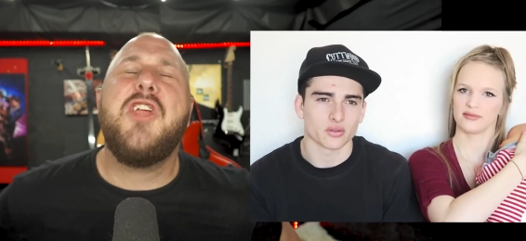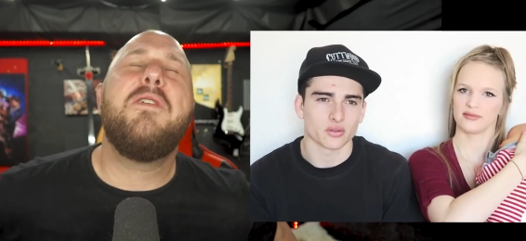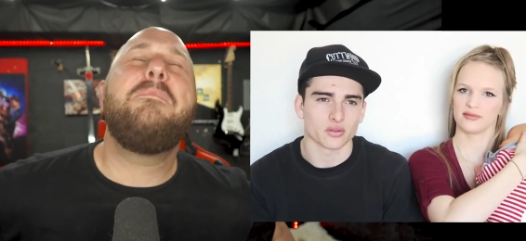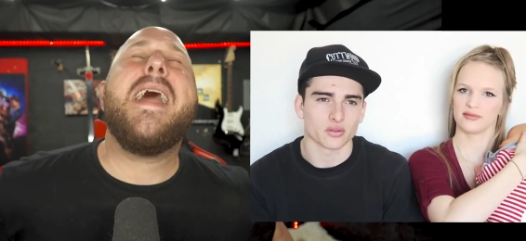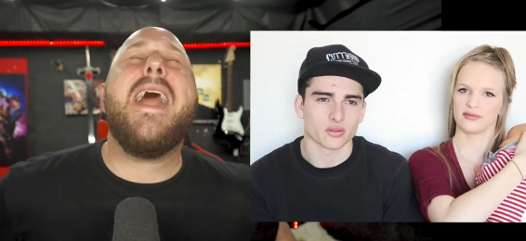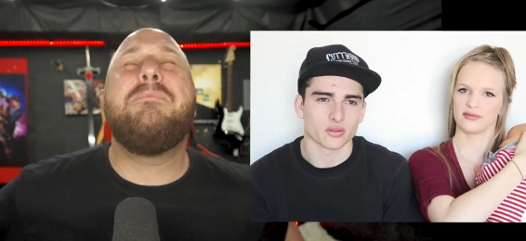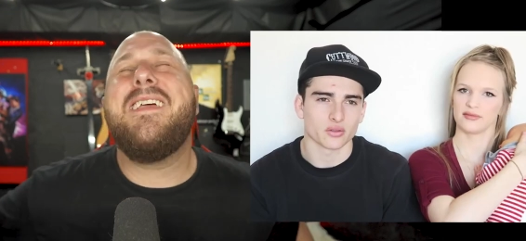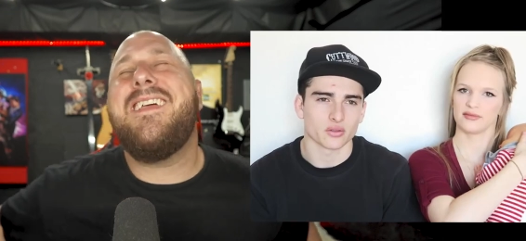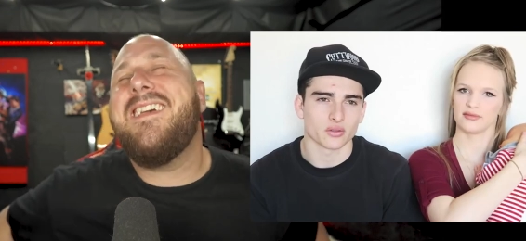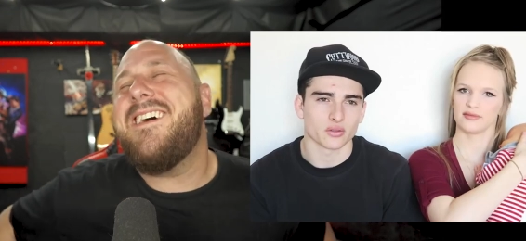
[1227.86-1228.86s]
Speaker 1: you remind
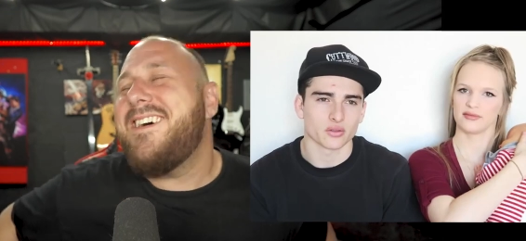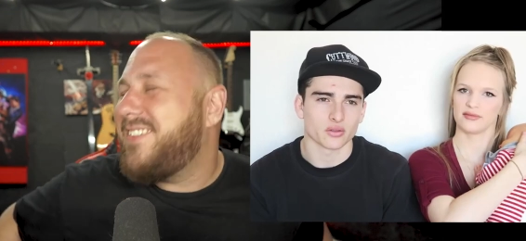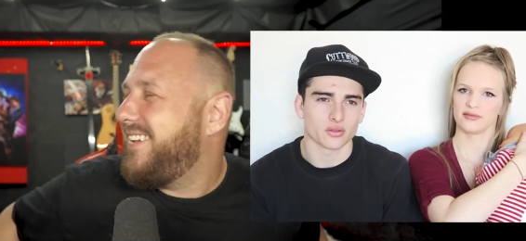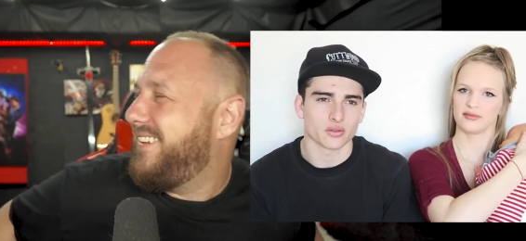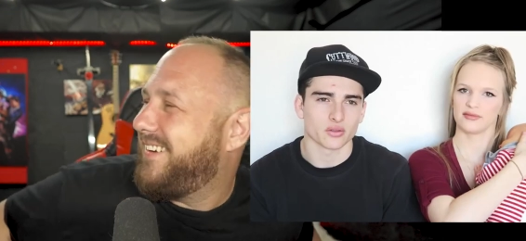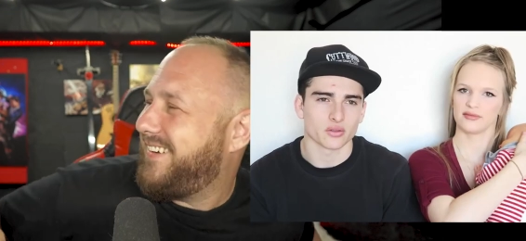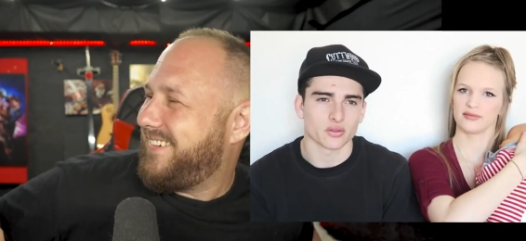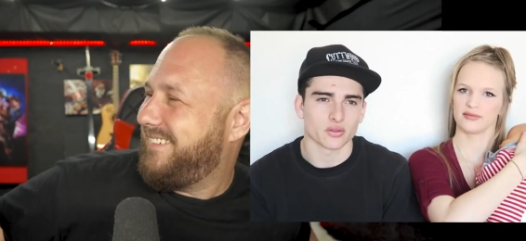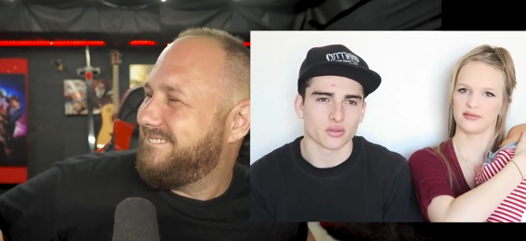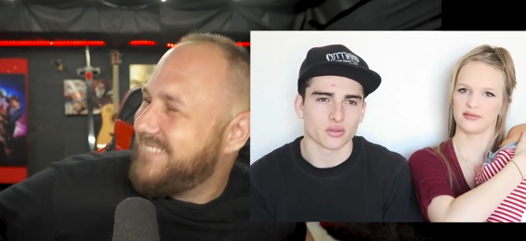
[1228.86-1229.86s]
me of a
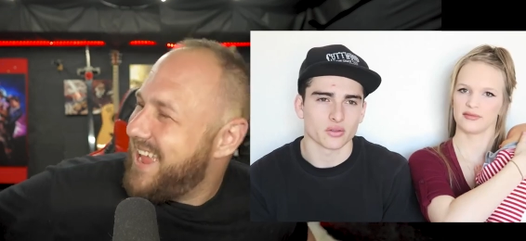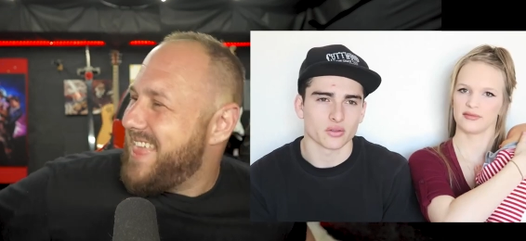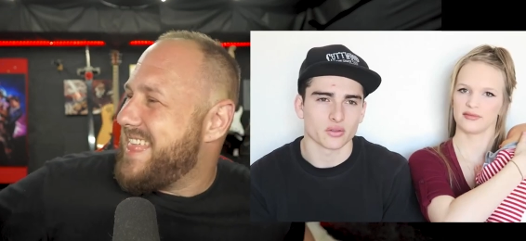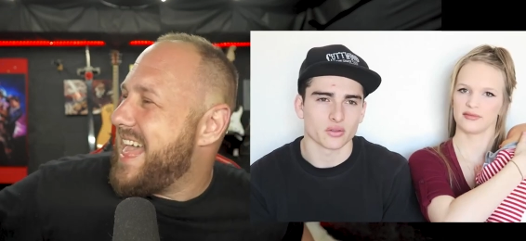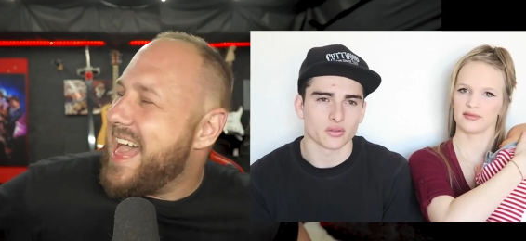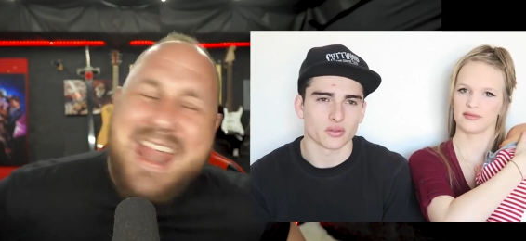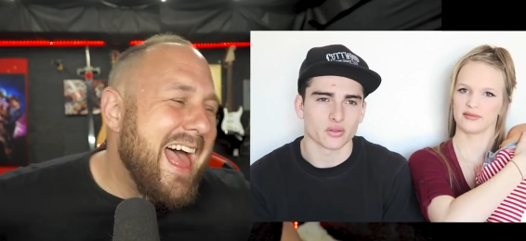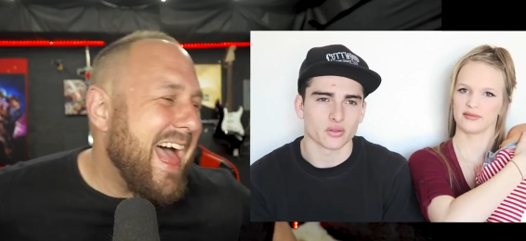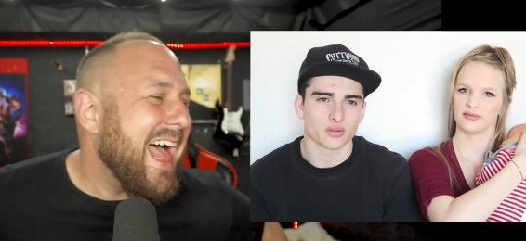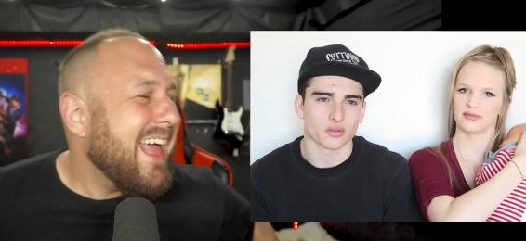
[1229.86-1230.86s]
girl that
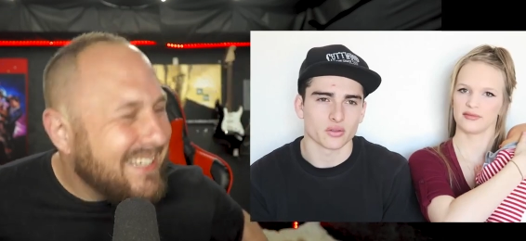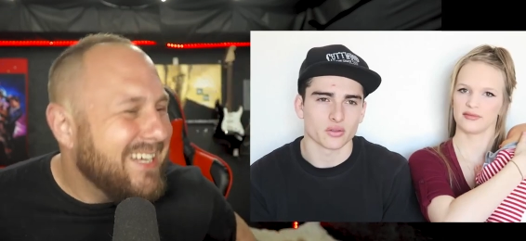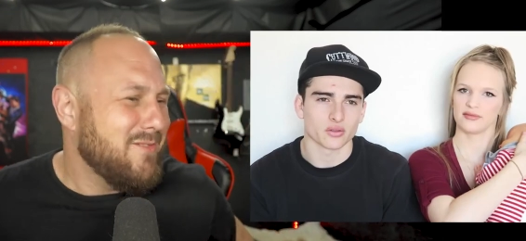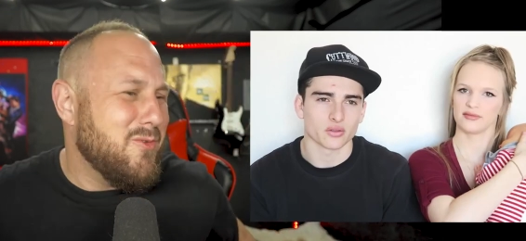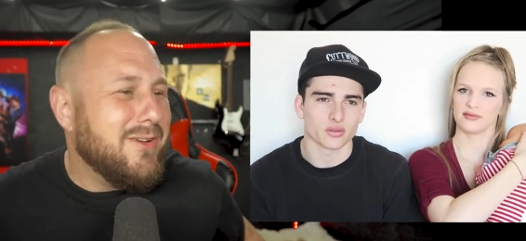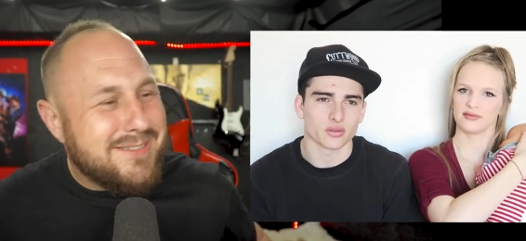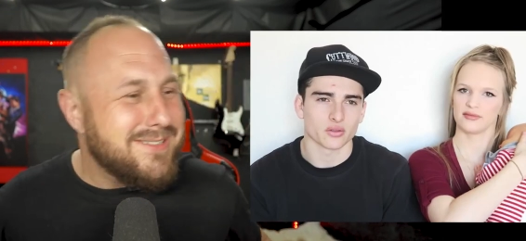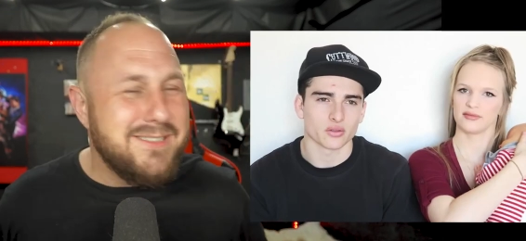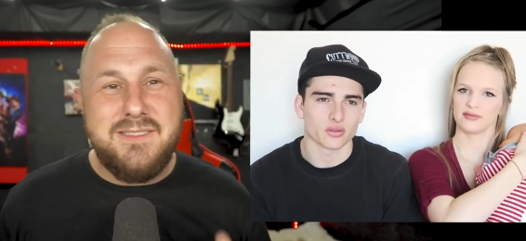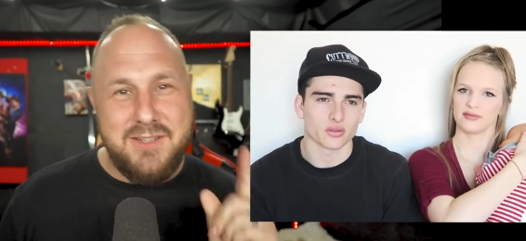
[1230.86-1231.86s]
i once
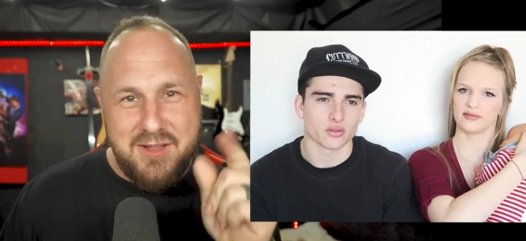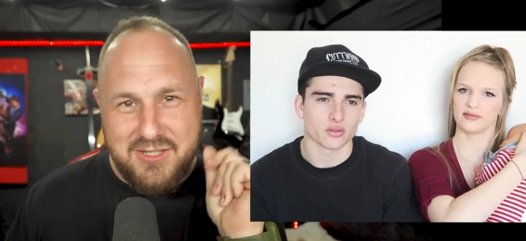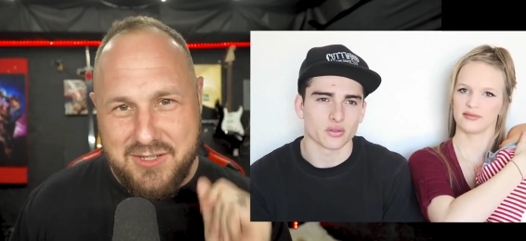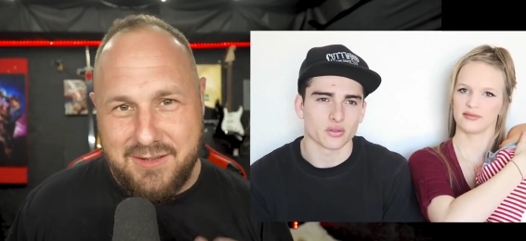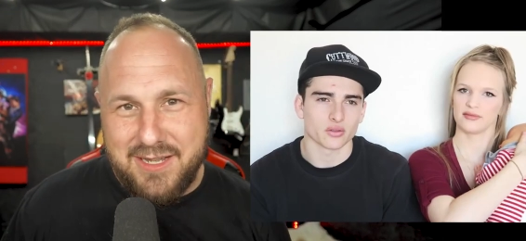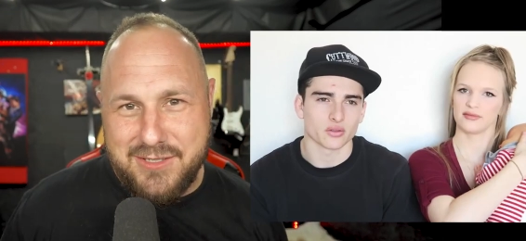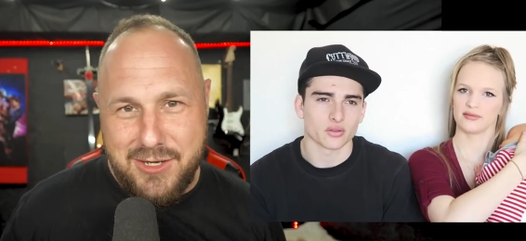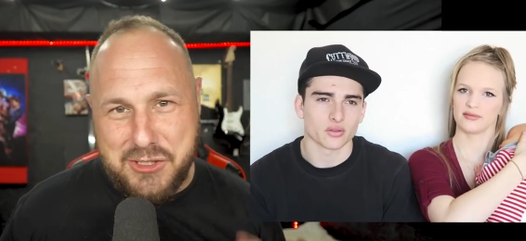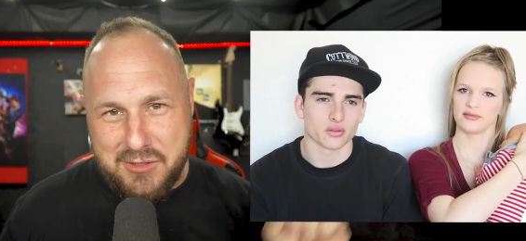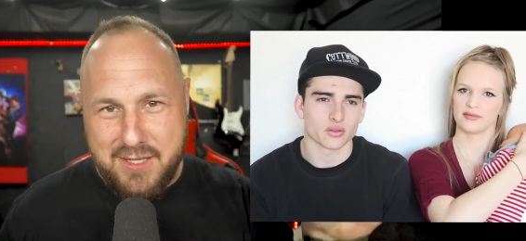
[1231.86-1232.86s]
knew you know that song that's
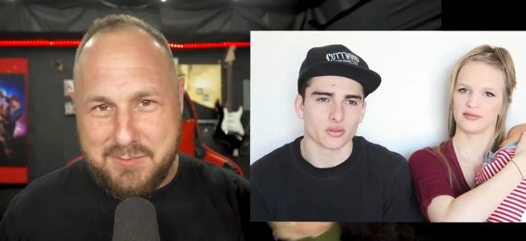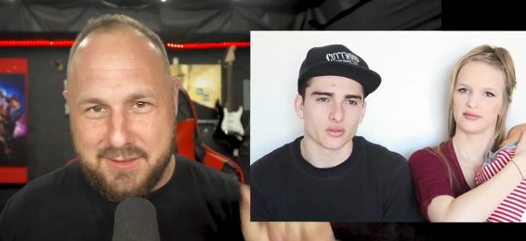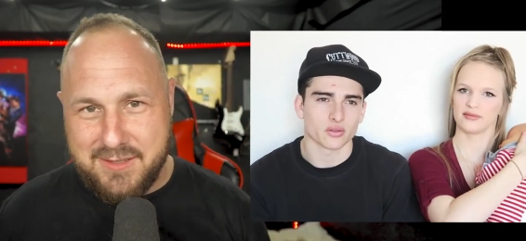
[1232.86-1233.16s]
usher that's what